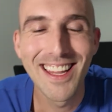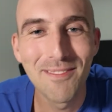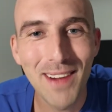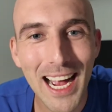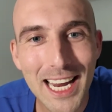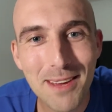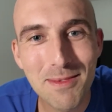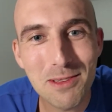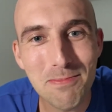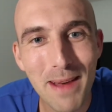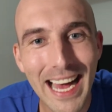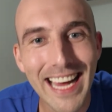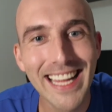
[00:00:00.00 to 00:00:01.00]
my name is
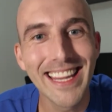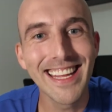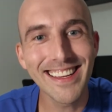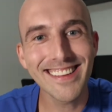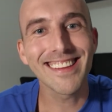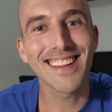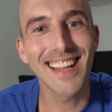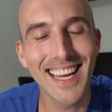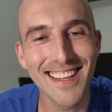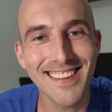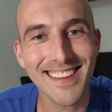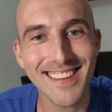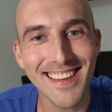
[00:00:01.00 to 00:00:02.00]
Matt. This is
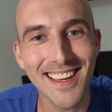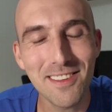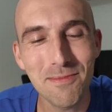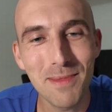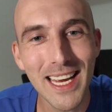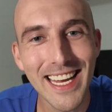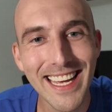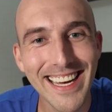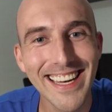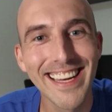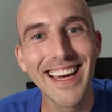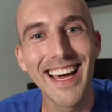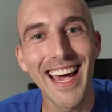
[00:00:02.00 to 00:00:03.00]
Client Success
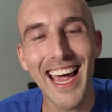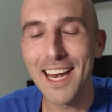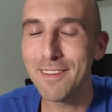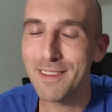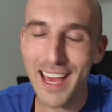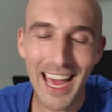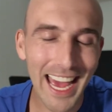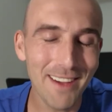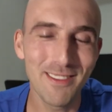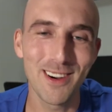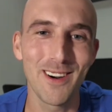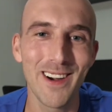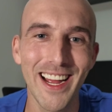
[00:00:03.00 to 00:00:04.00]
Media. And if you
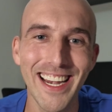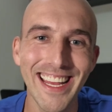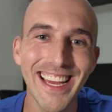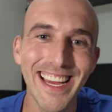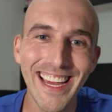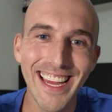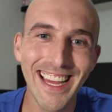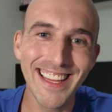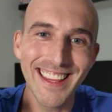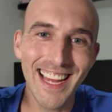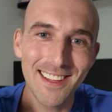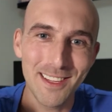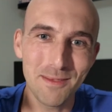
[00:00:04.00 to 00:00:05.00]
haven't already, hit
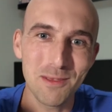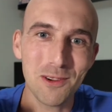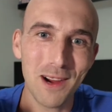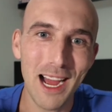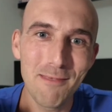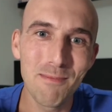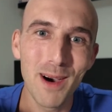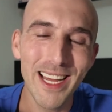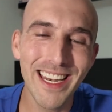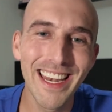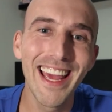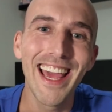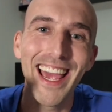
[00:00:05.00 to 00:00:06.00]
that subscribe
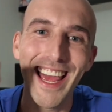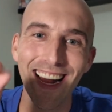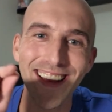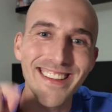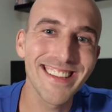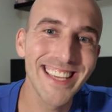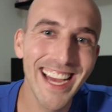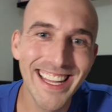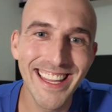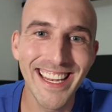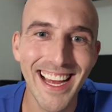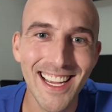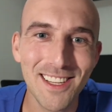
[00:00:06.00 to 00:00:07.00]
button and I'll see you on
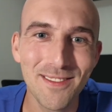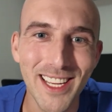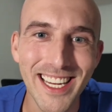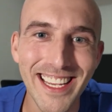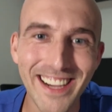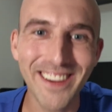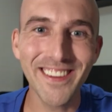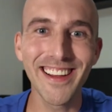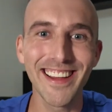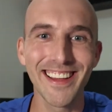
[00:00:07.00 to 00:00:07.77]
the next video.